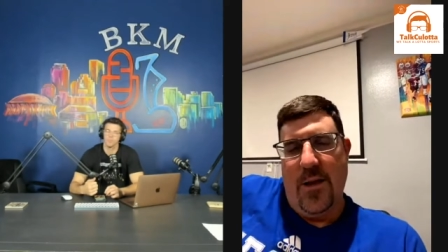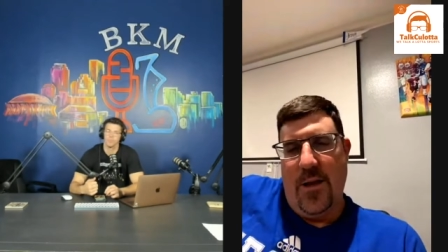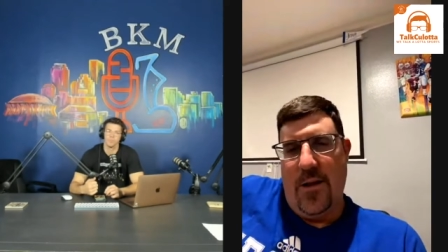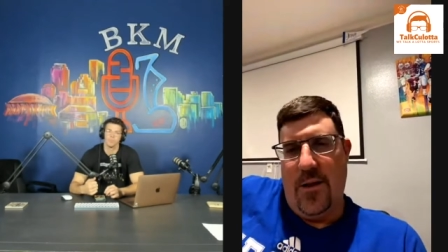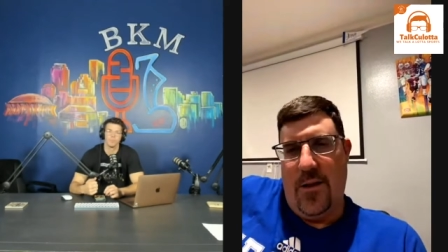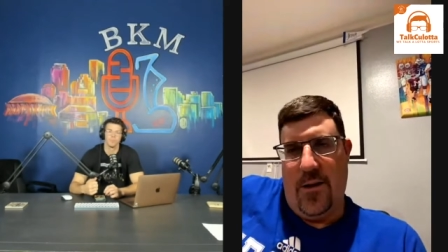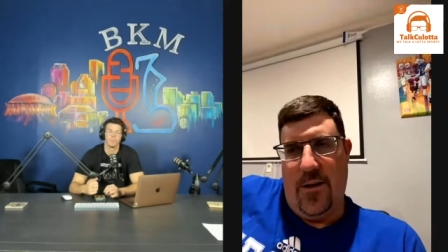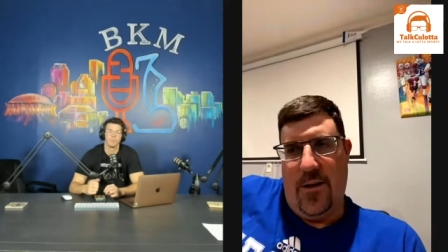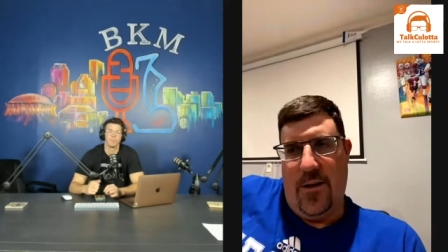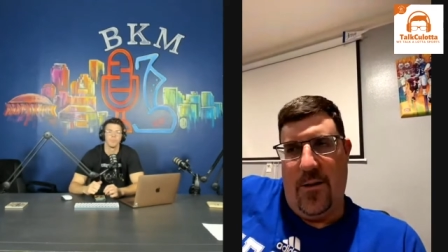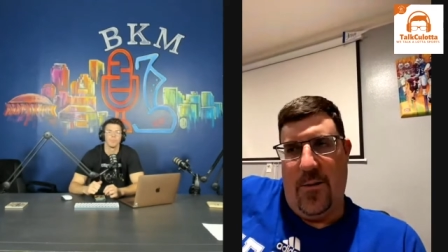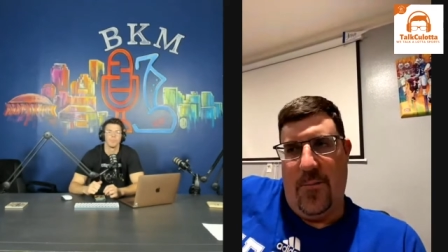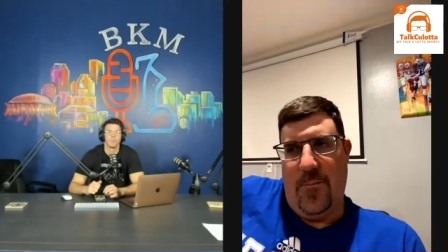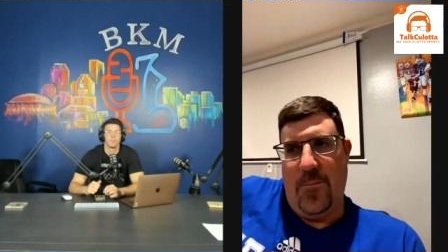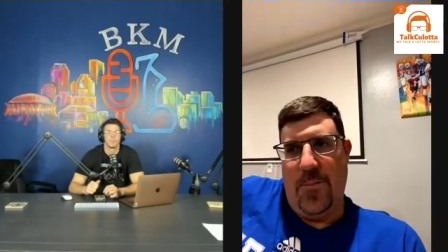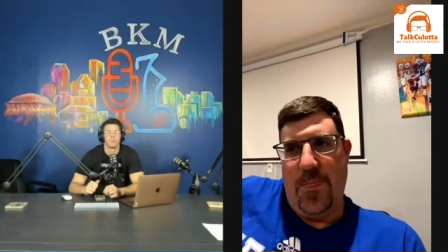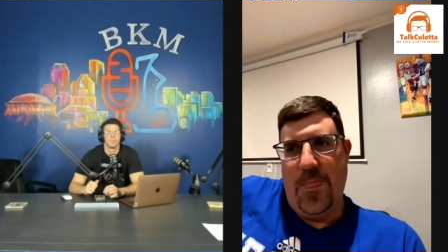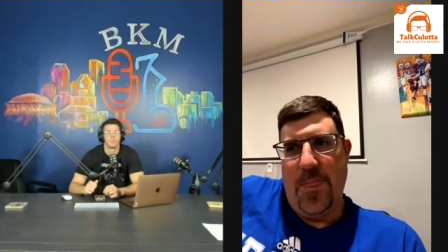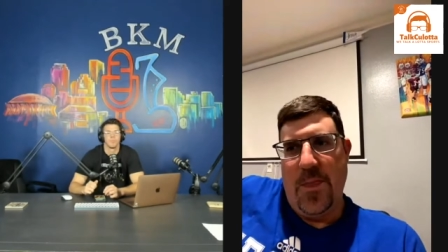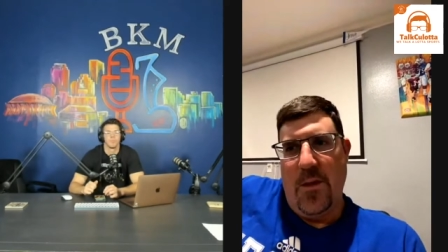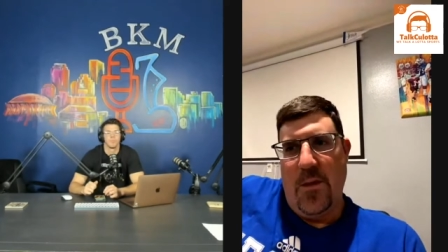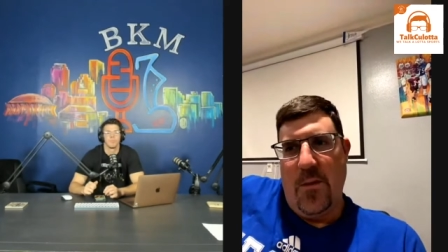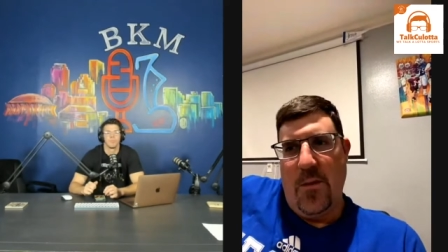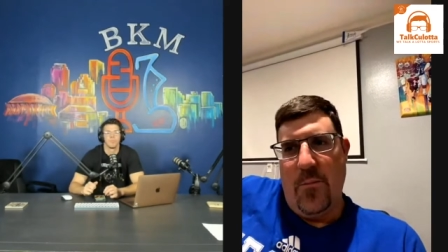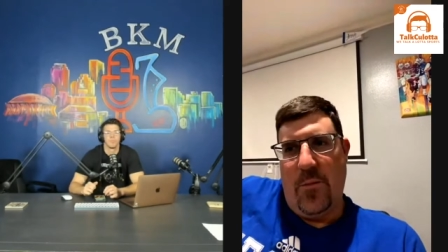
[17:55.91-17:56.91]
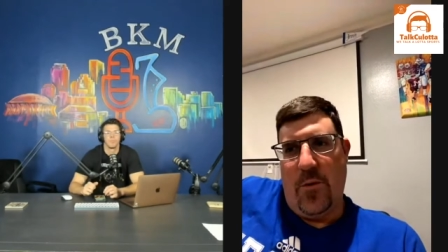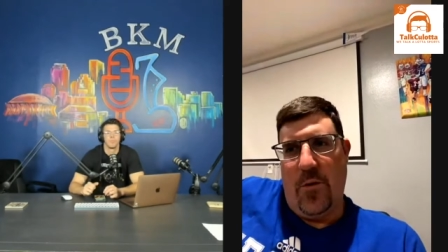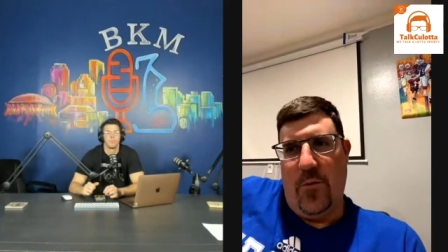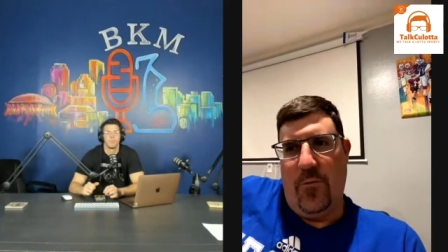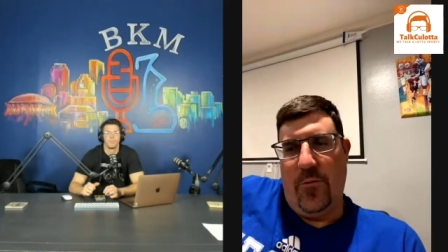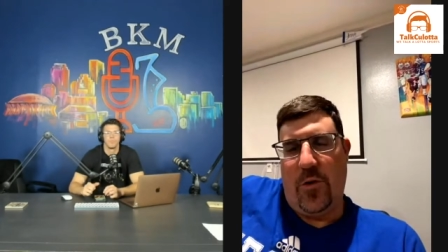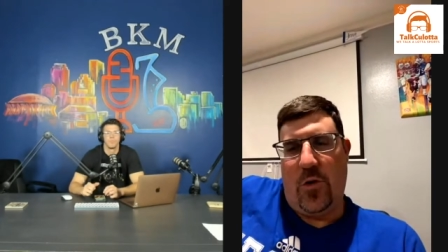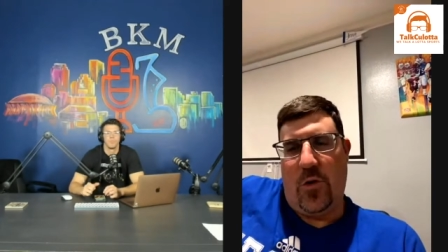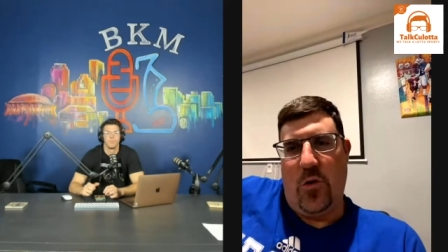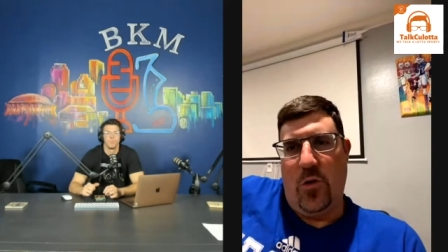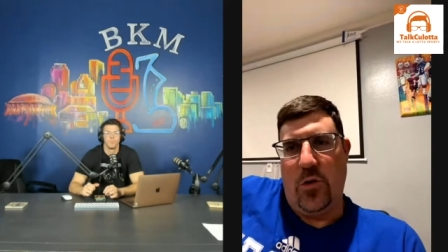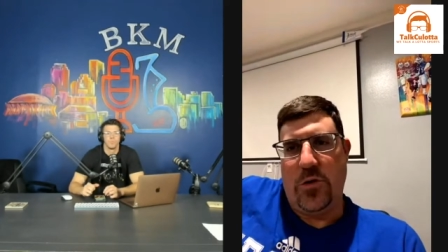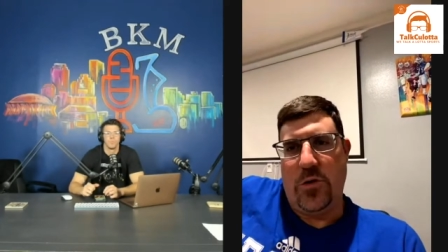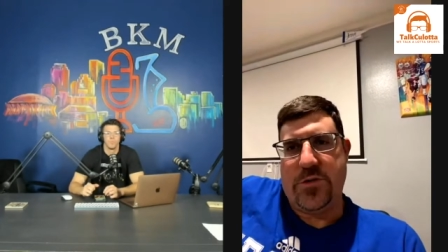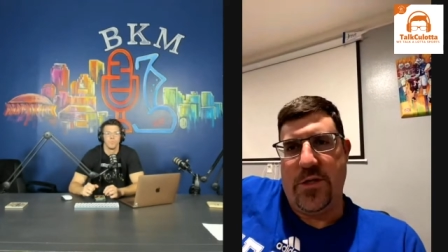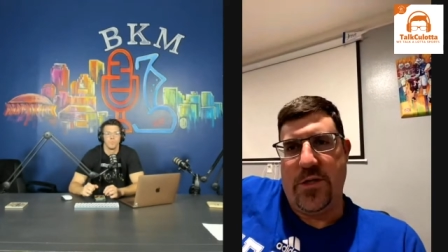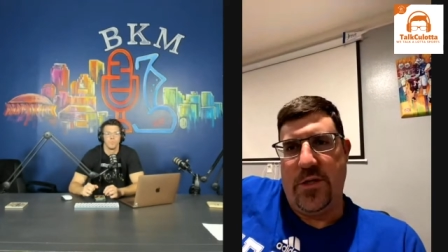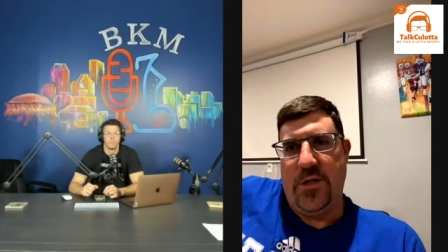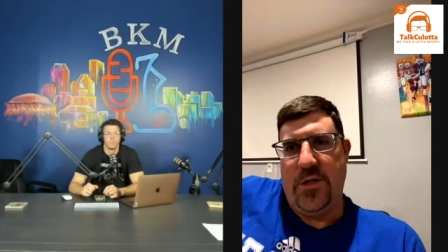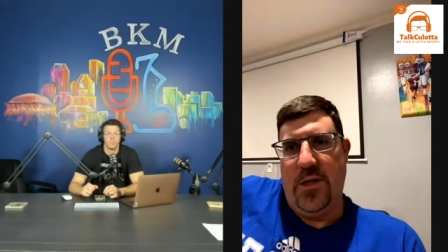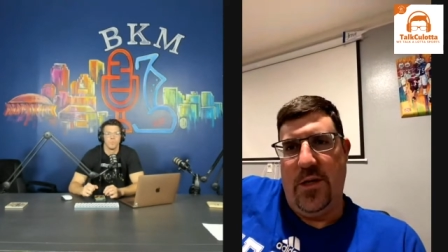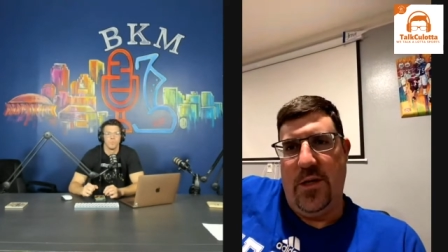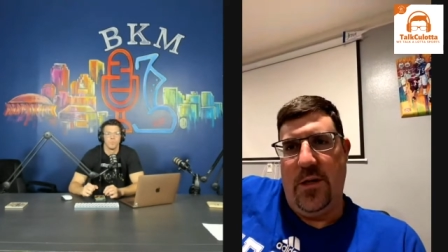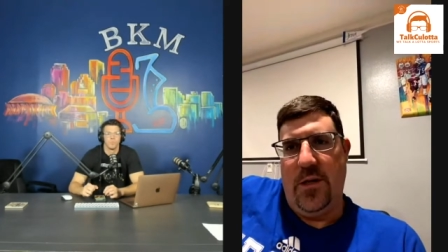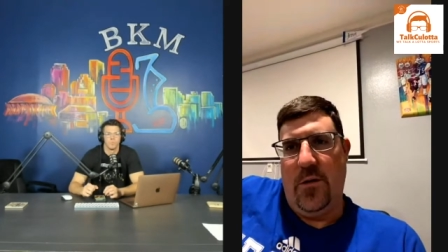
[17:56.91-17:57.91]
Um, but over the course of the
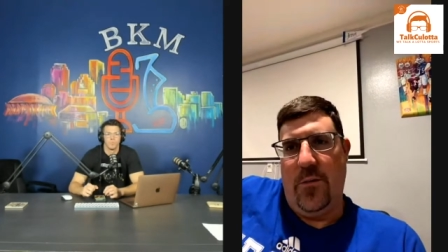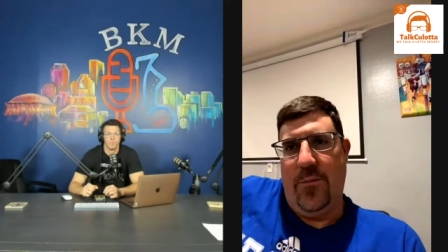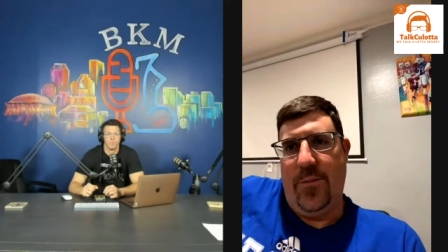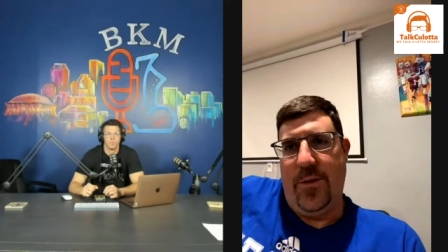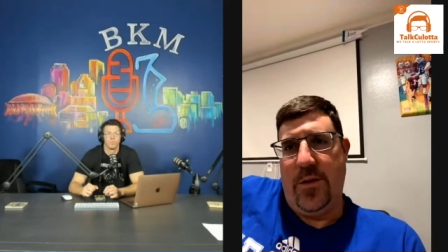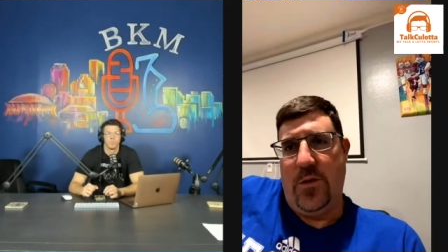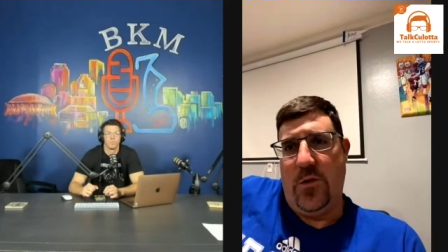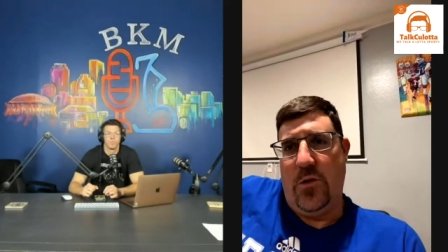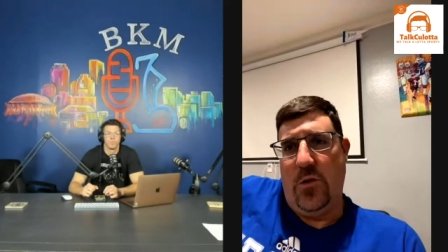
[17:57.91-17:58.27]
year, I mean,